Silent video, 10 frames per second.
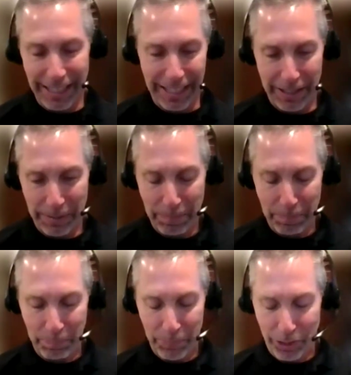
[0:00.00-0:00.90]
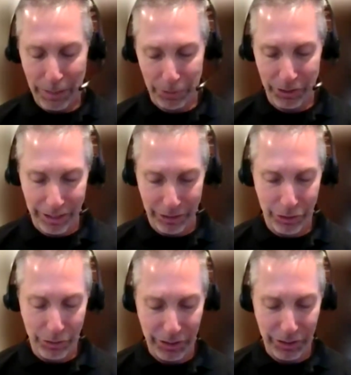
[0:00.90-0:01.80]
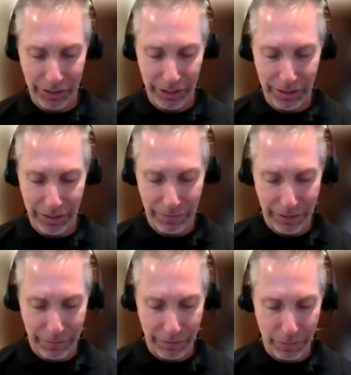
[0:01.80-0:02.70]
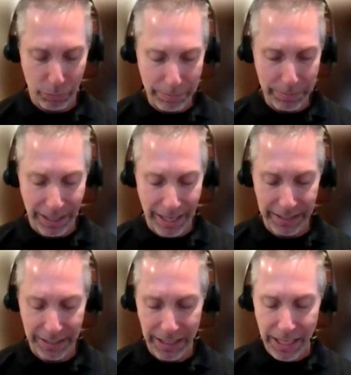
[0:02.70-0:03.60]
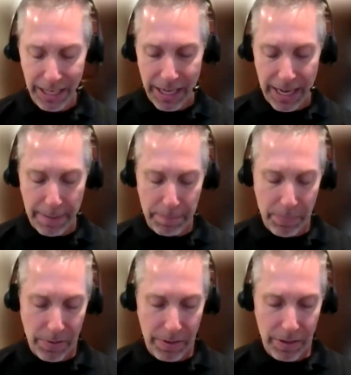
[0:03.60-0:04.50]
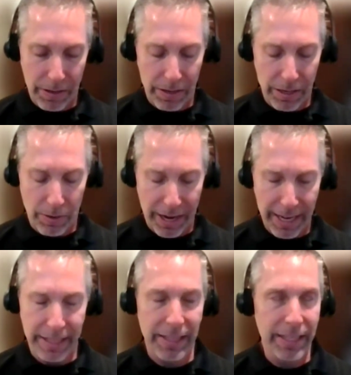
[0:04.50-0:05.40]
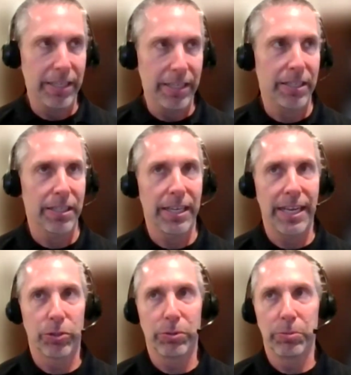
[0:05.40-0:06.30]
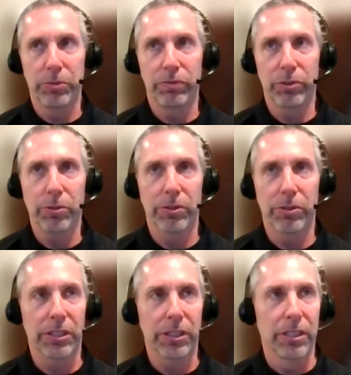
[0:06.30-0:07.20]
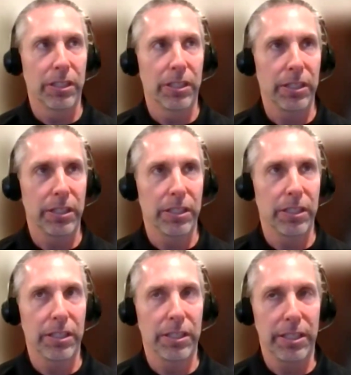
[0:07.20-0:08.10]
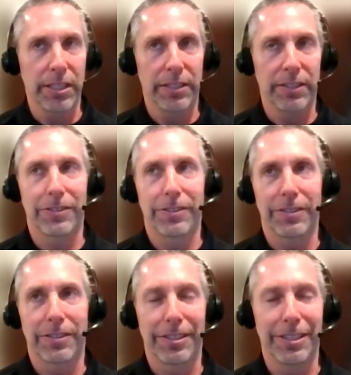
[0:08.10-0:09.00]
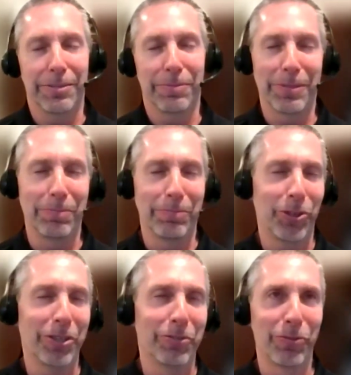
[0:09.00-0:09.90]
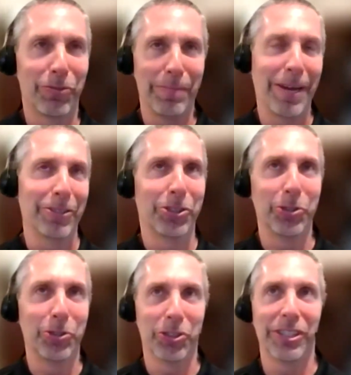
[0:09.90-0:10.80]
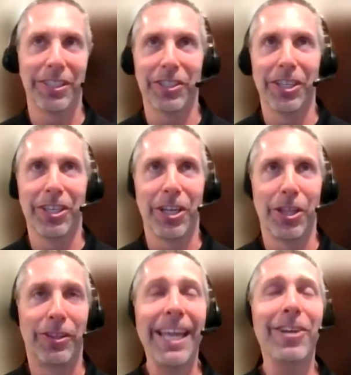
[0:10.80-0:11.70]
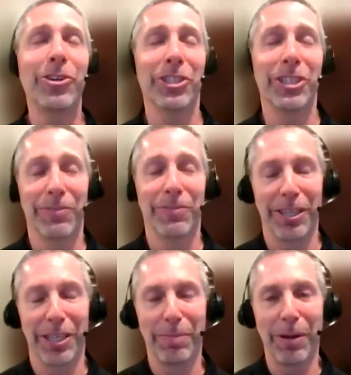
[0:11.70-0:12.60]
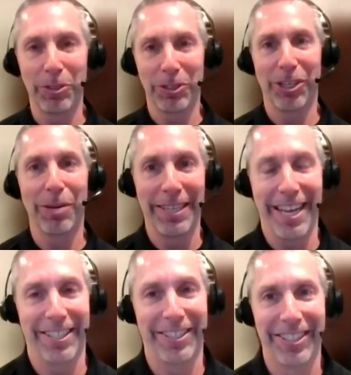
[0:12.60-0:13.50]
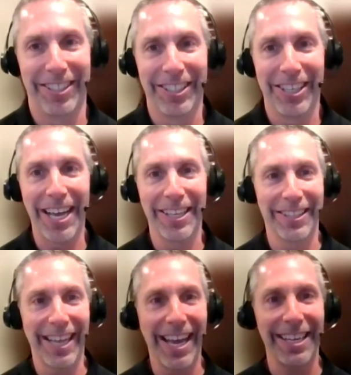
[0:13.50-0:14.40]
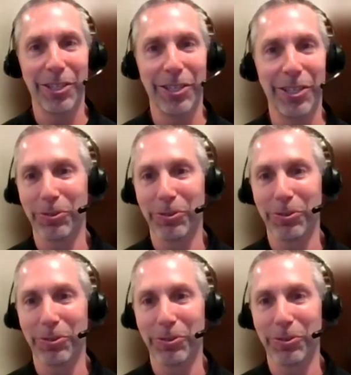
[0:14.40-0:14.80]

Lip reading: or hypersonic uses of weaponizing. I think as we move forward, it's, I'm trying to frame how the students said this. They couldn't even think about what's coming next. I think that,